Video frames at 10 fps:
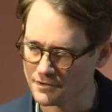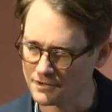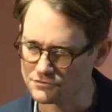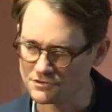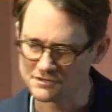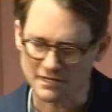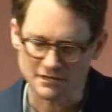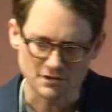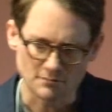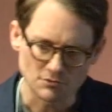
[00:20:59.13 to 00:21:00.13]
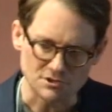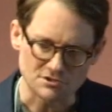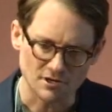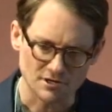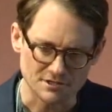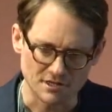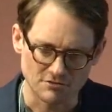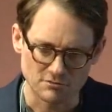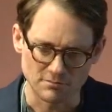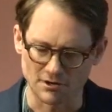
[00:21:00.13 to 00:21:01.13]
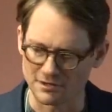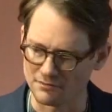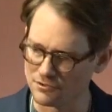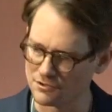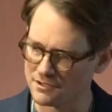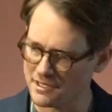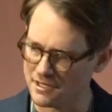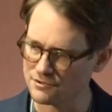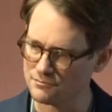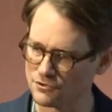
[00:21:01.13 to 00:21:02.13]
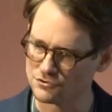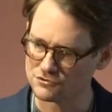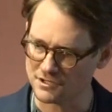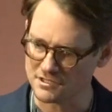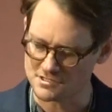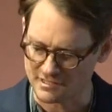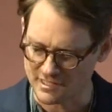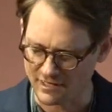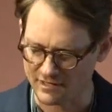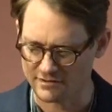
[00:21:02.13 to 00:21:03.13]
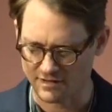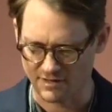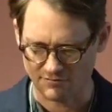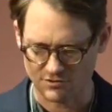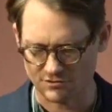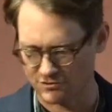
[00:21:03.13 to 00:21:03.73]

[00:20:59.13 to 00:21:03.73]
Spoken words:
And so it's not a number we talk enough about, and we're gathering more studies to have this.